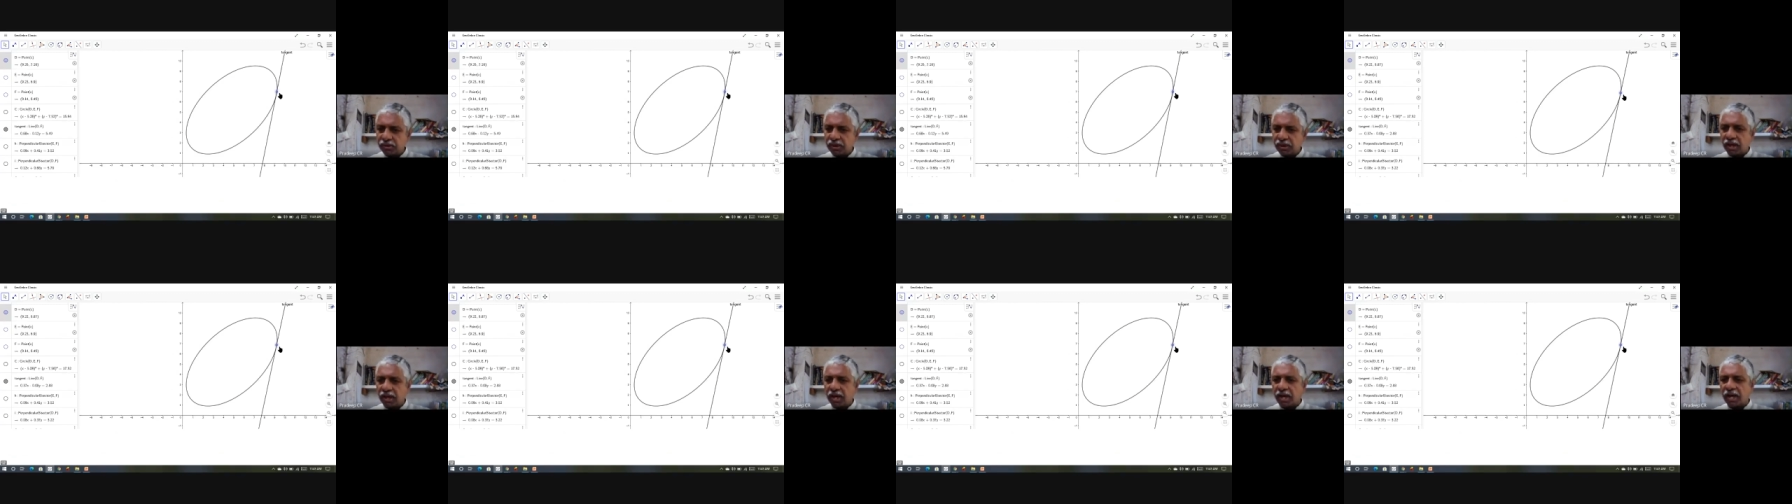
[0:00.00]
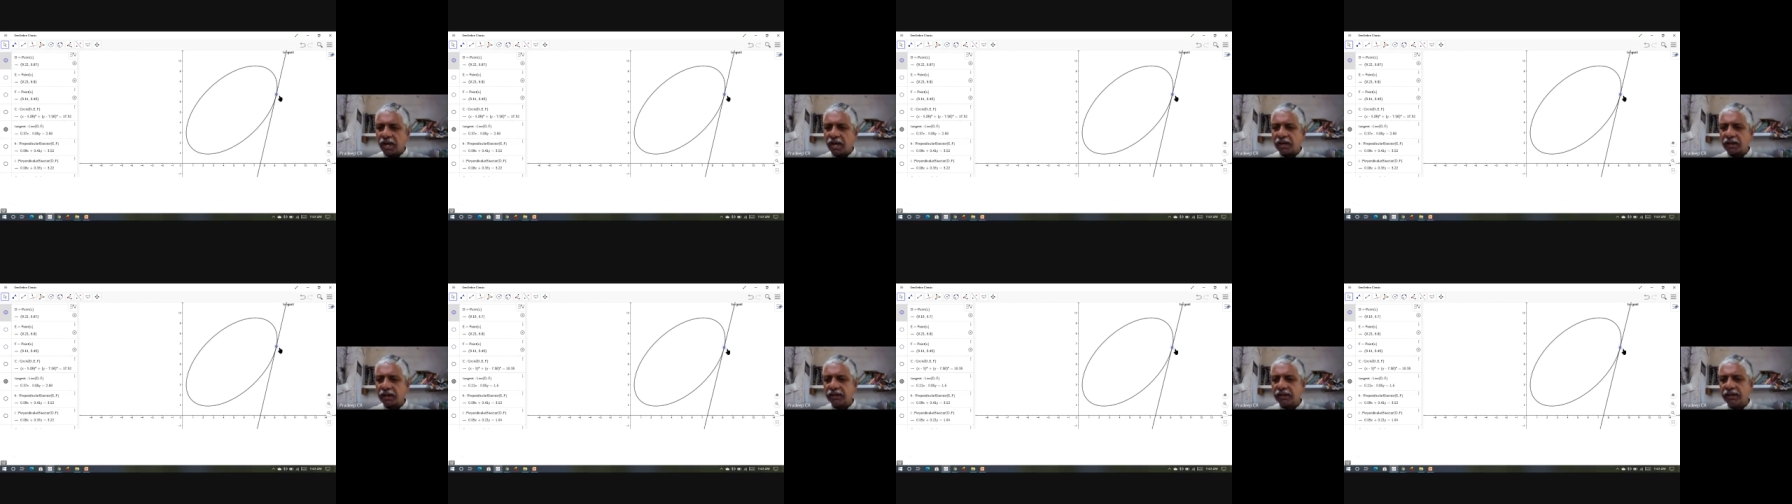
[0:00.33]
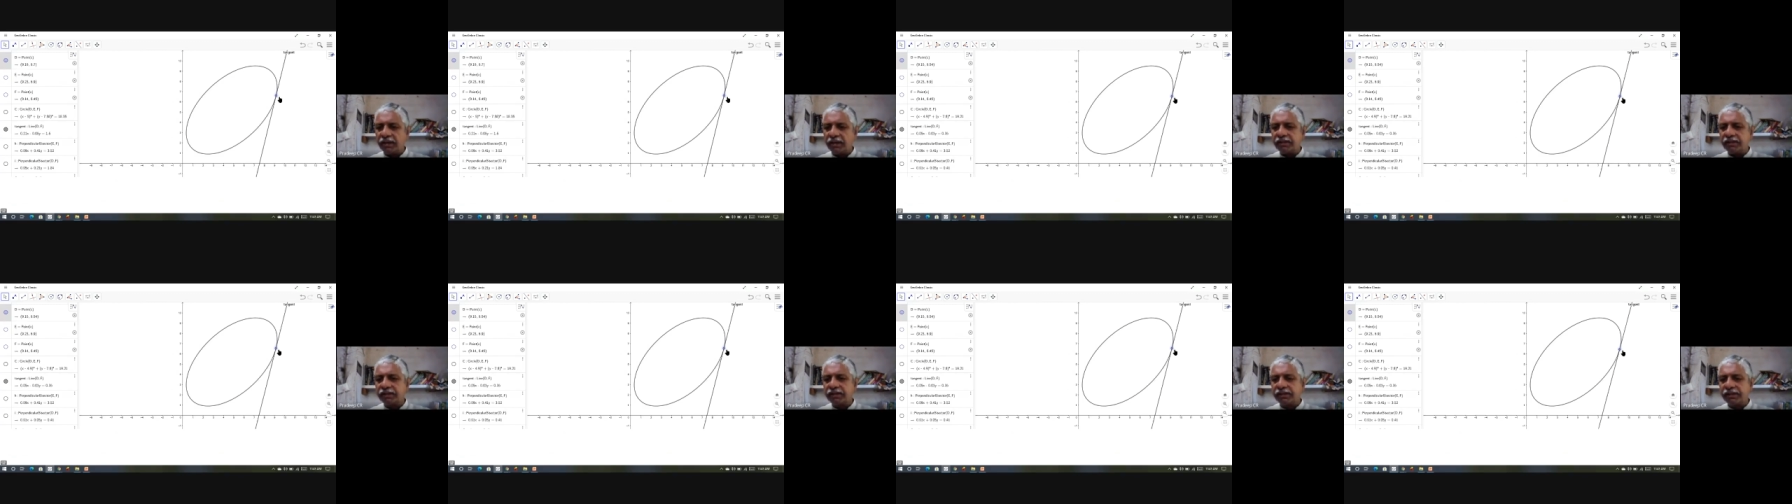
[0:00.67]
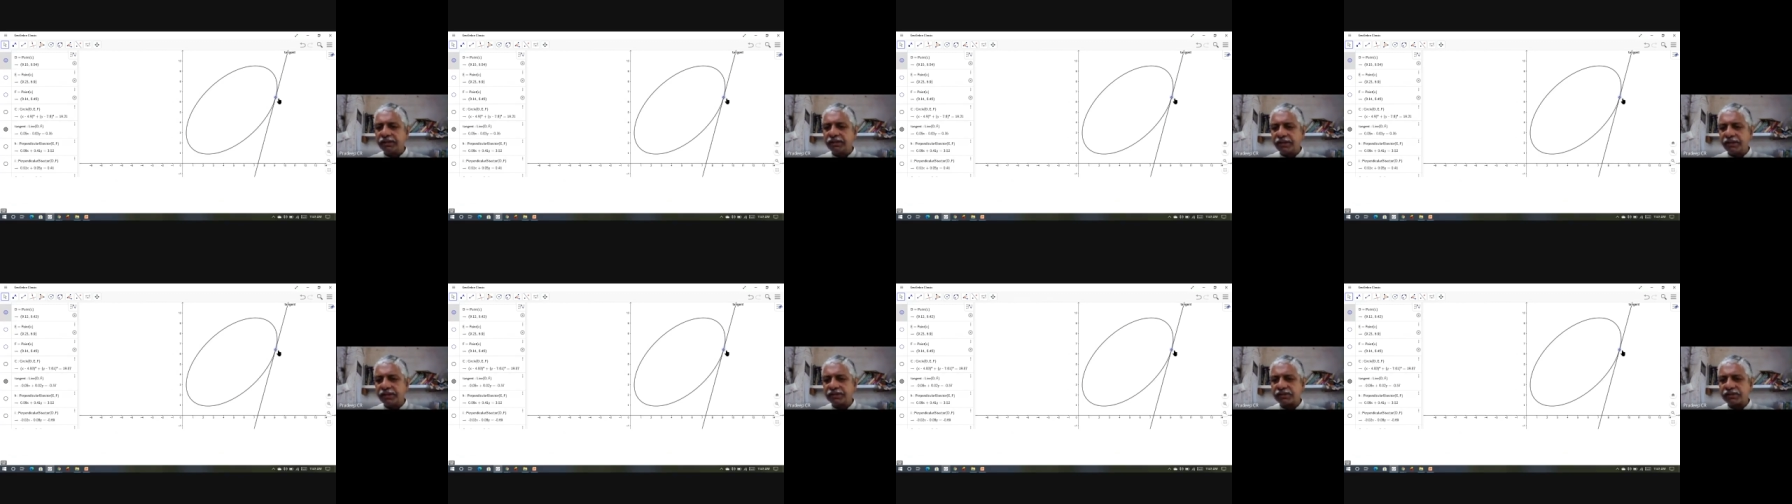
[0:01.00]
to the arc length
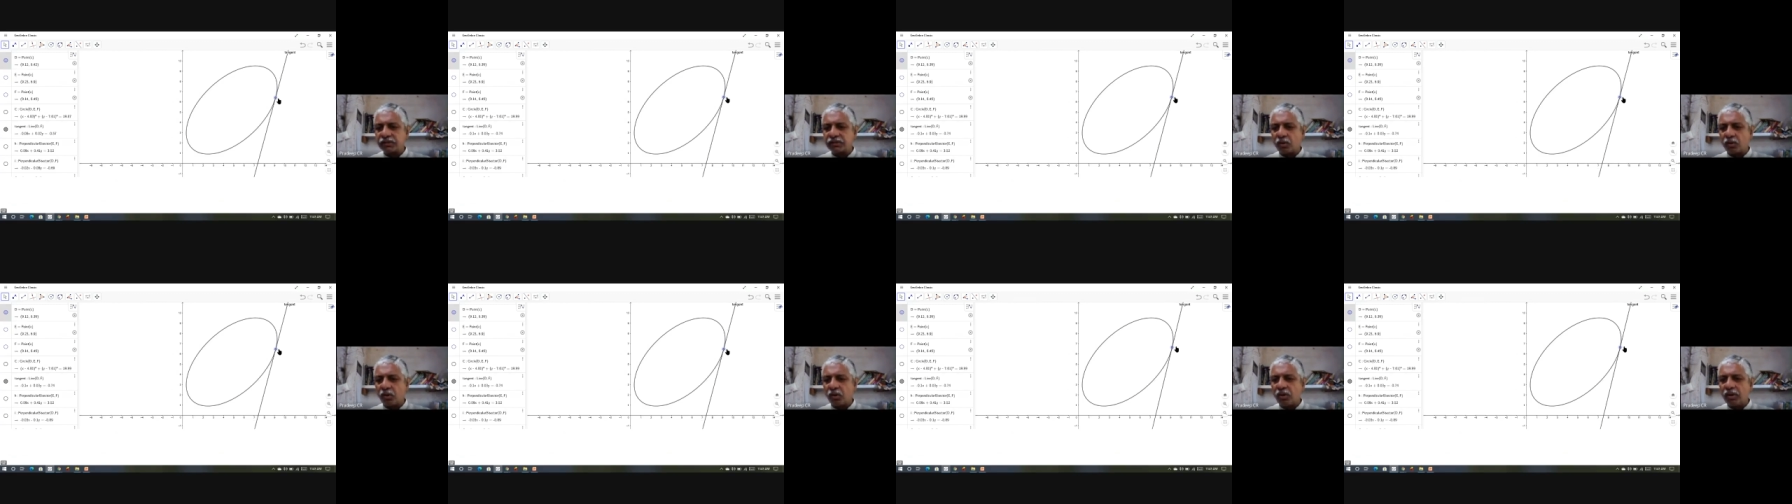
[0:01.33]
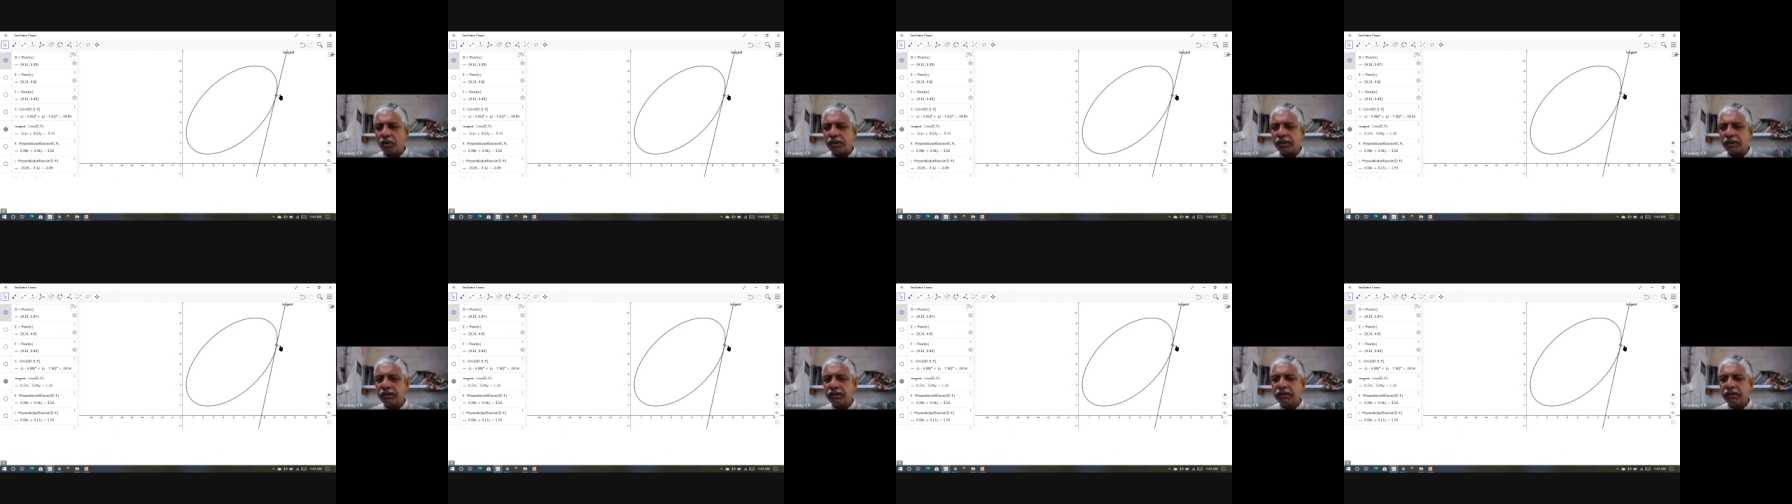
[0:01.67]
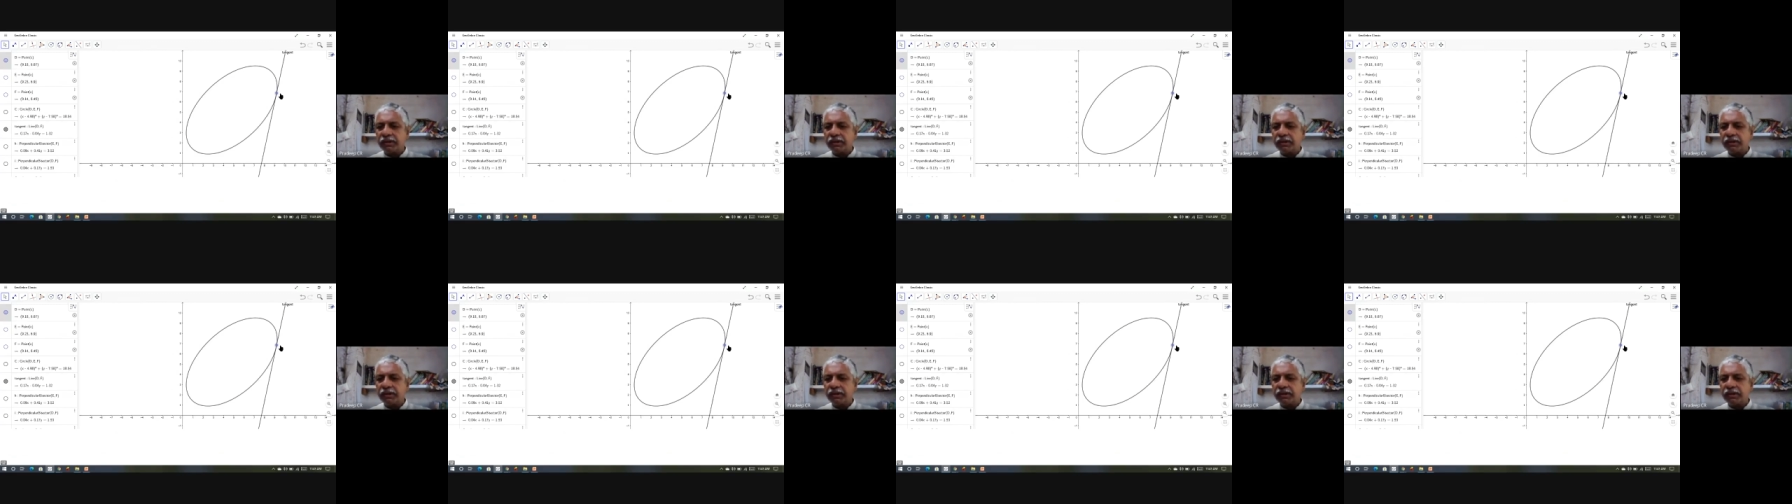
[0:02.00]
is called